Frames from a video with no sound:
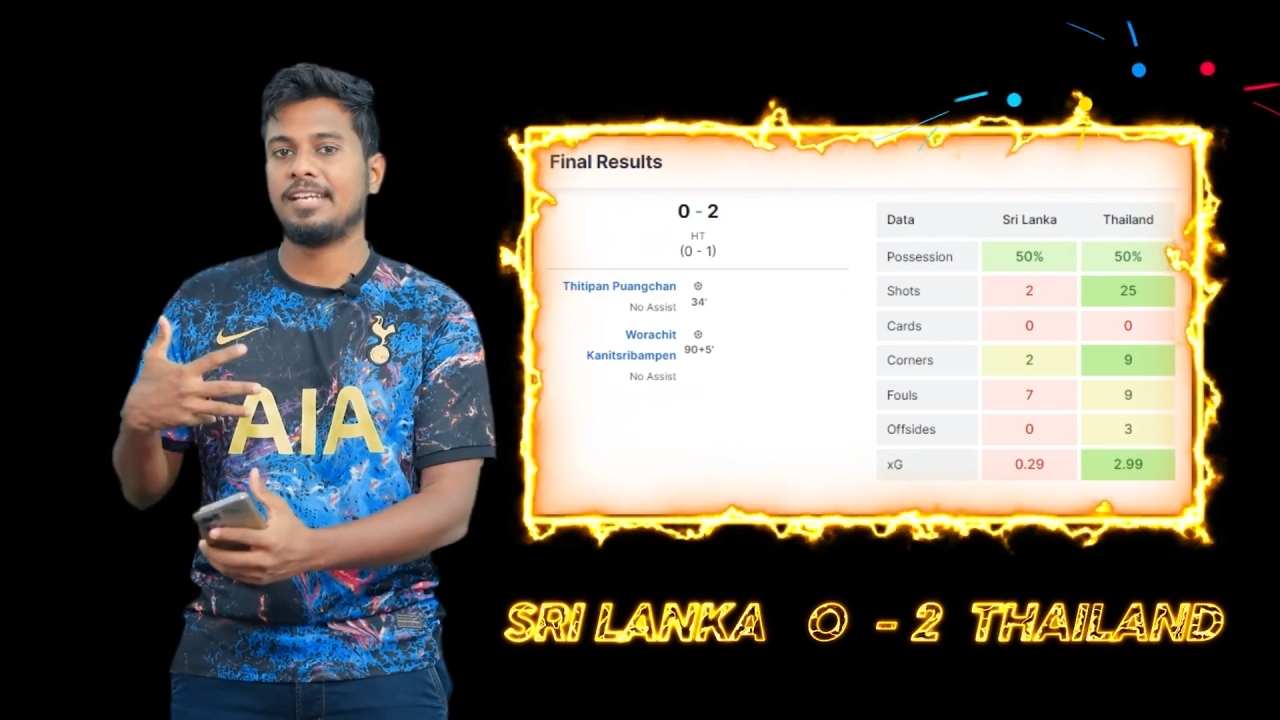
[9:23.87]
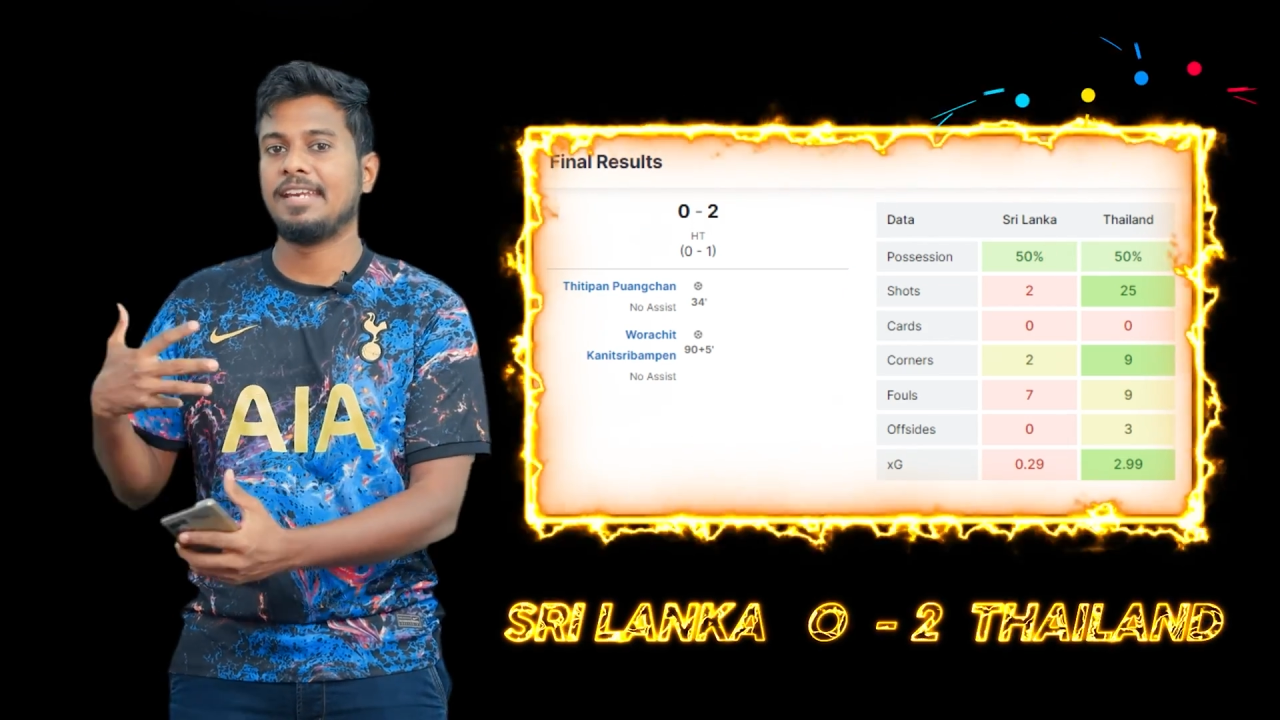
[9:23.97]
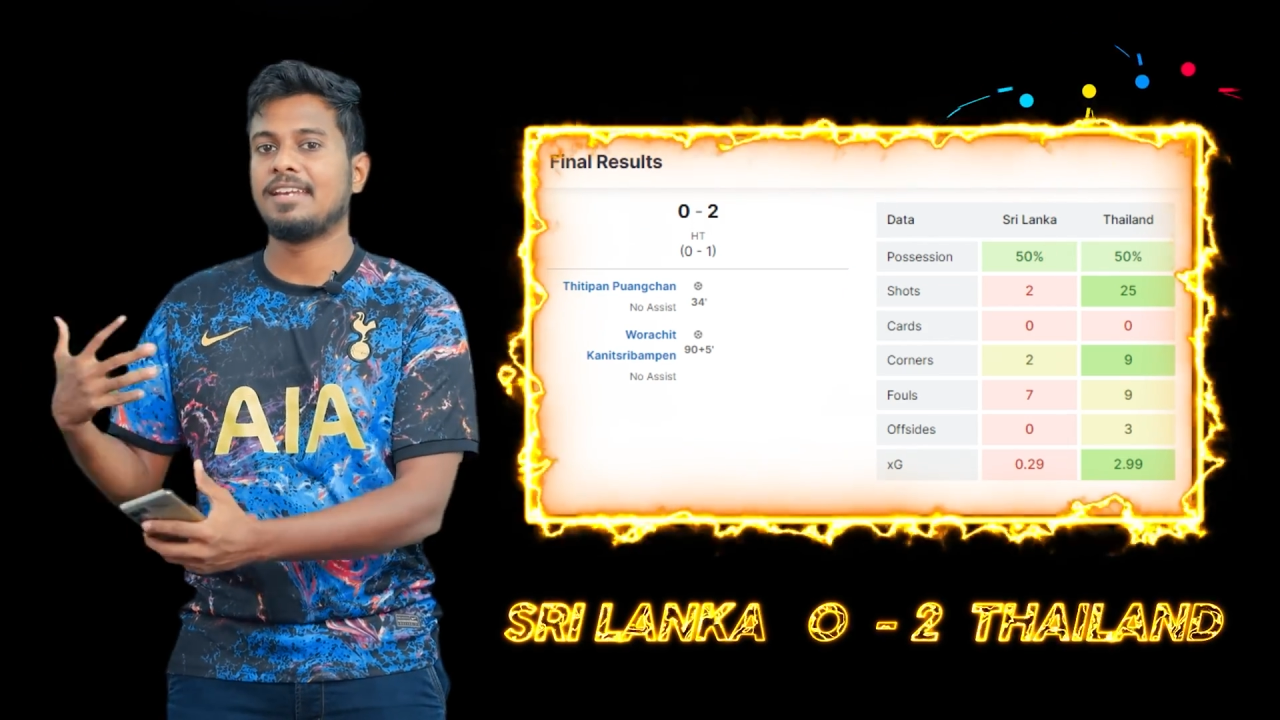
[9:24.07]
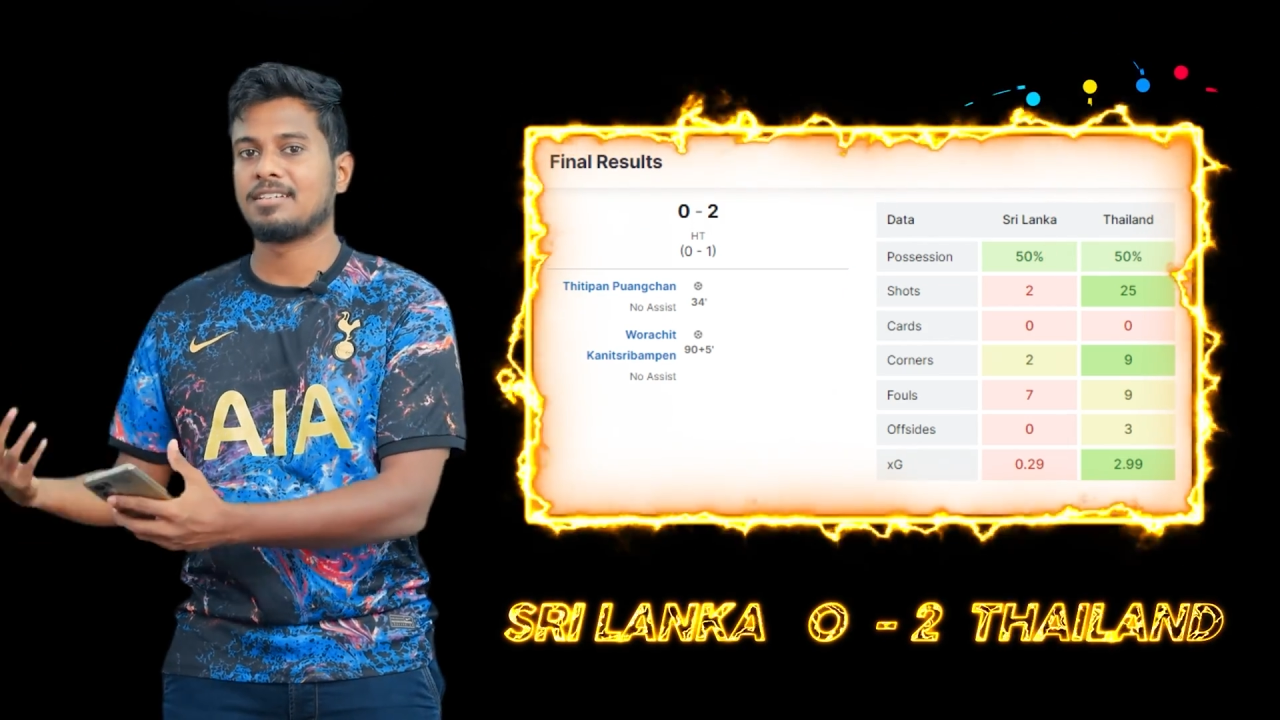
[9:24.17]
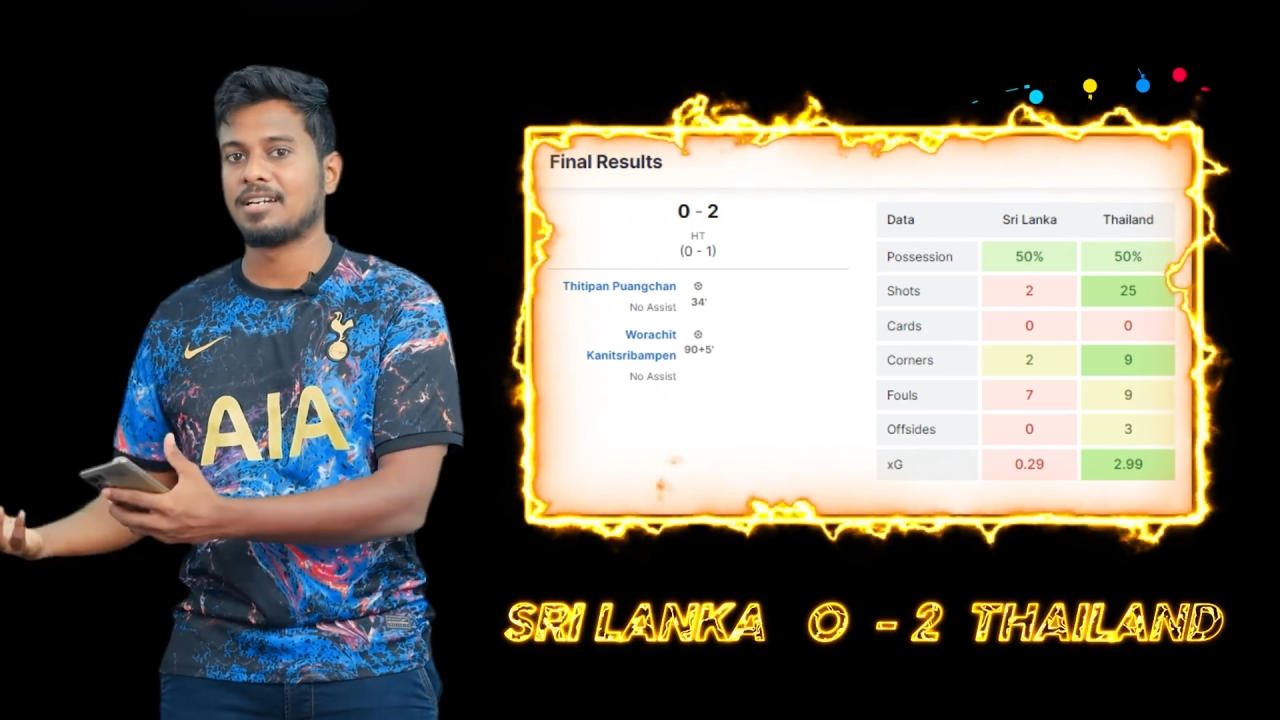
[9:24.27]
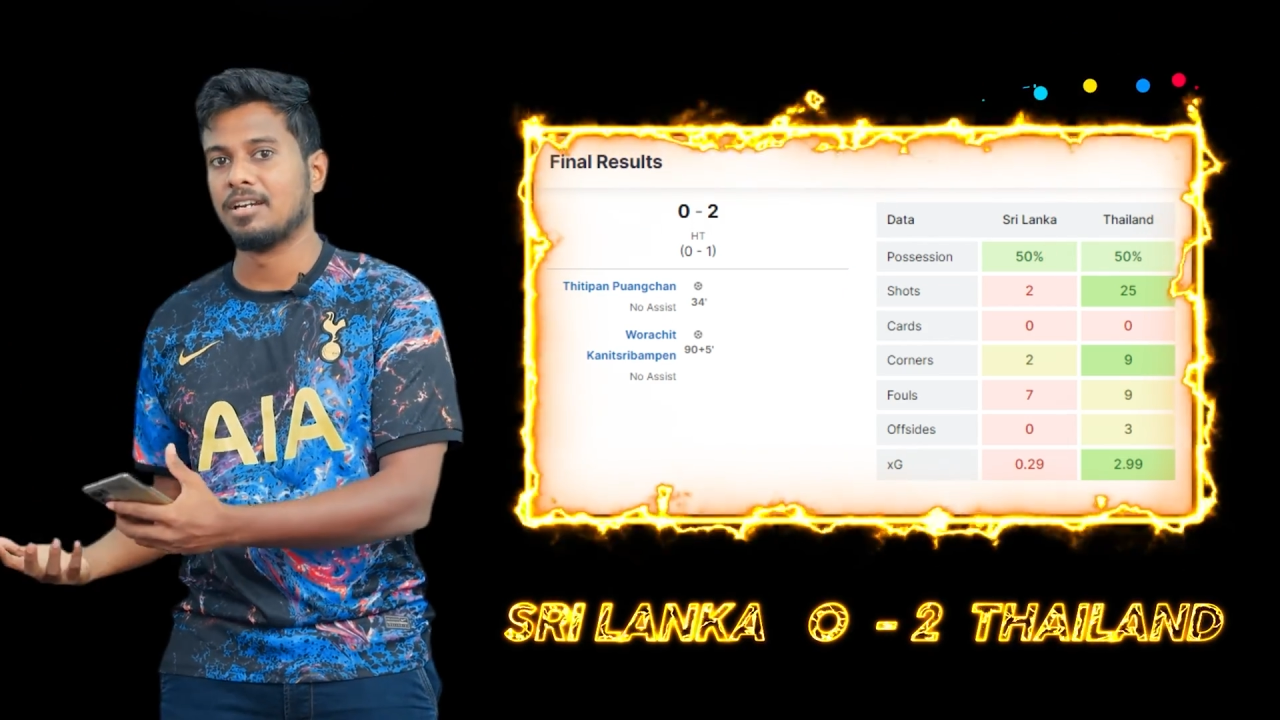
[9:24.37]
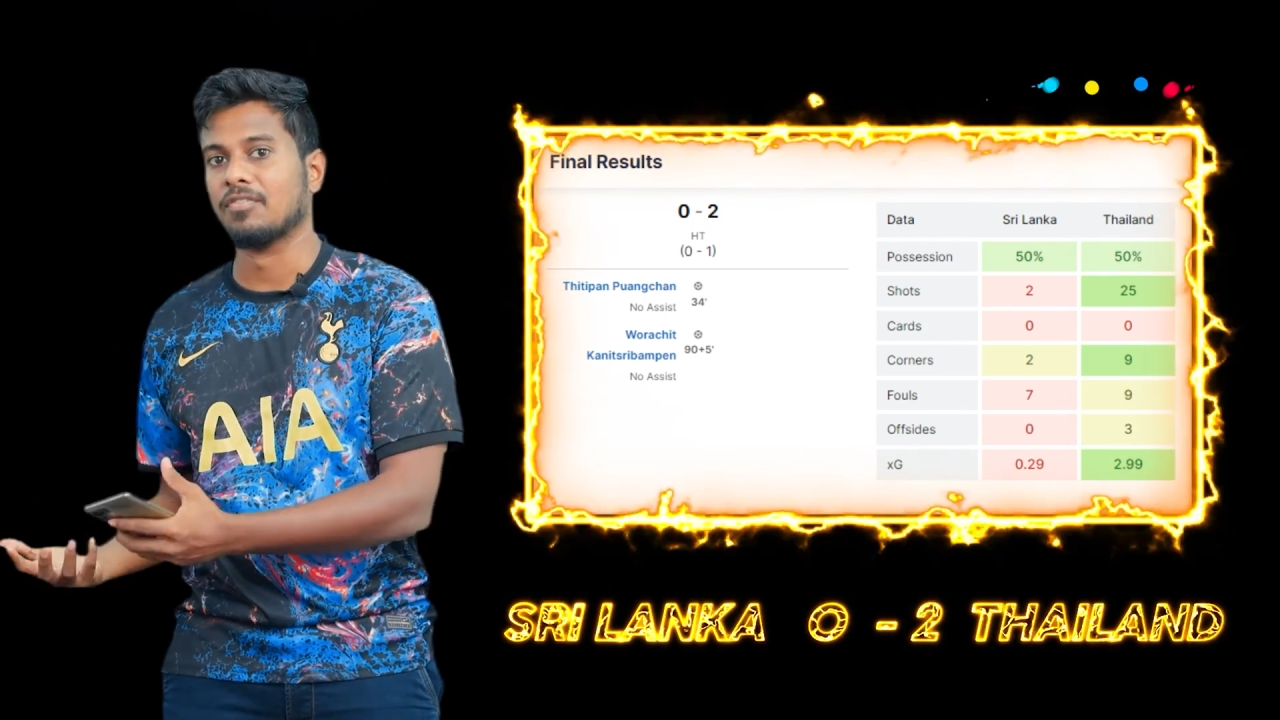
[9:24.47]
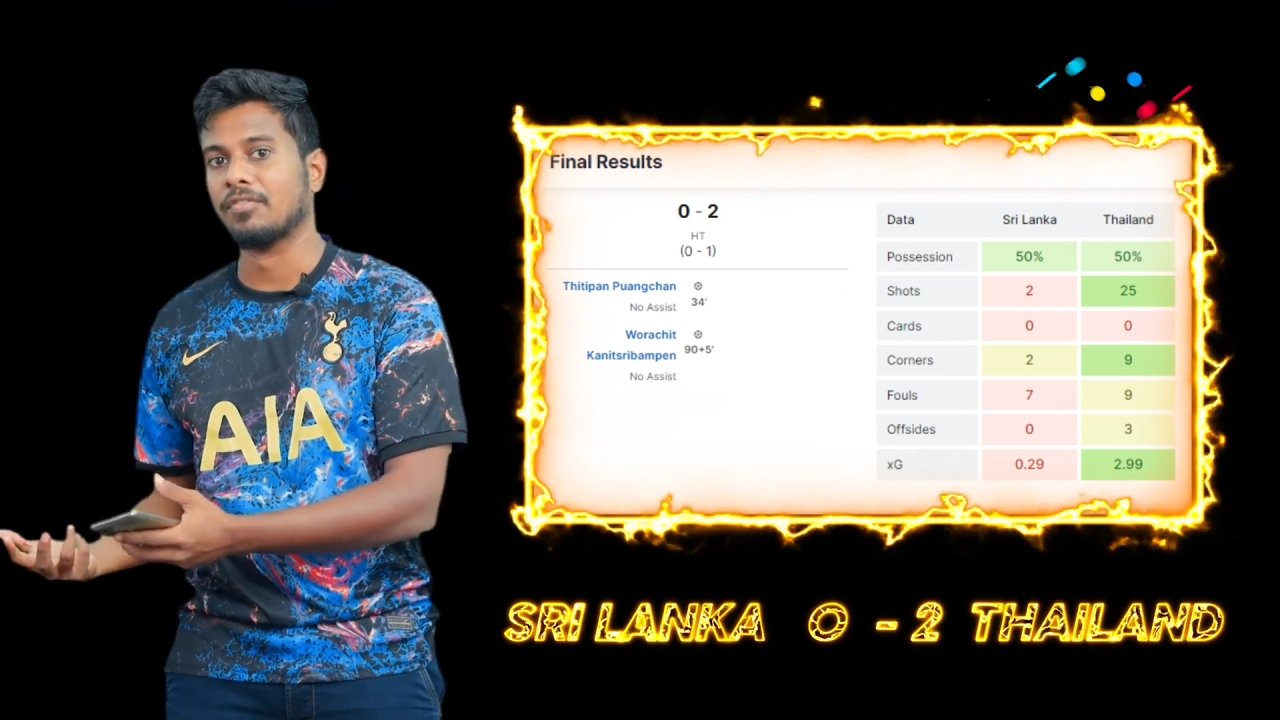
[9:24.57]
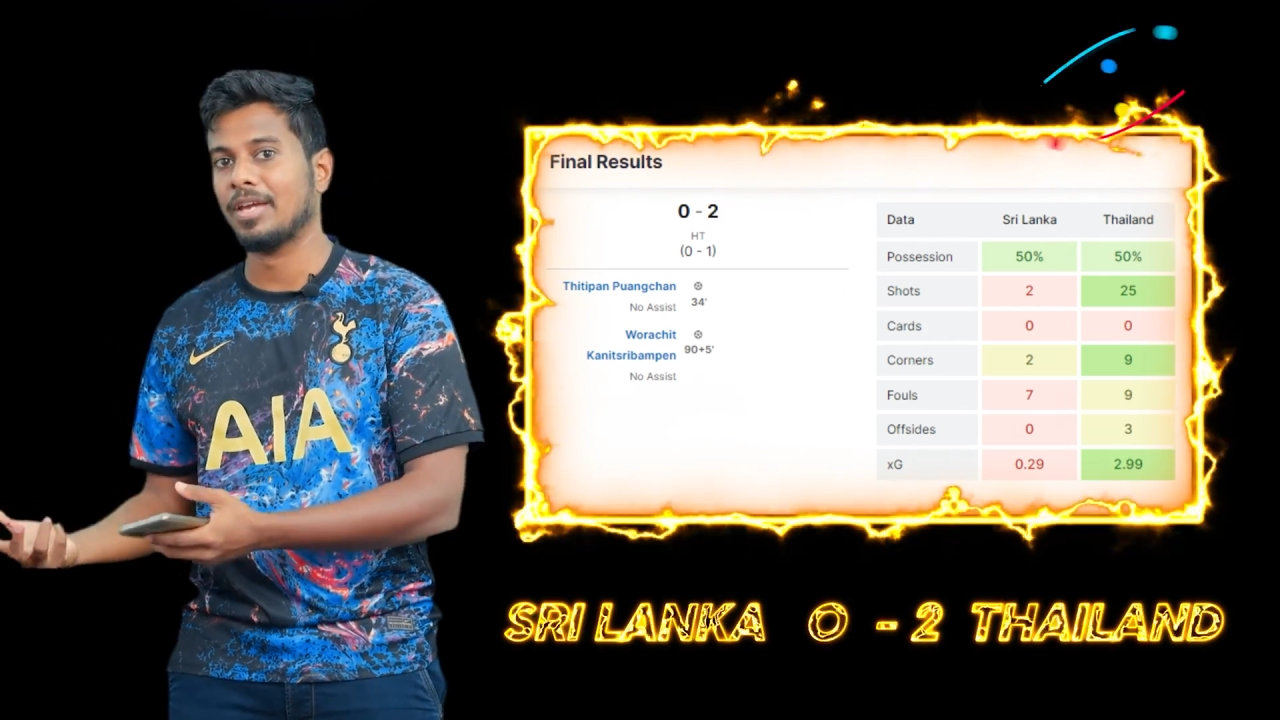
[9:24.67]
tiki-taka kind of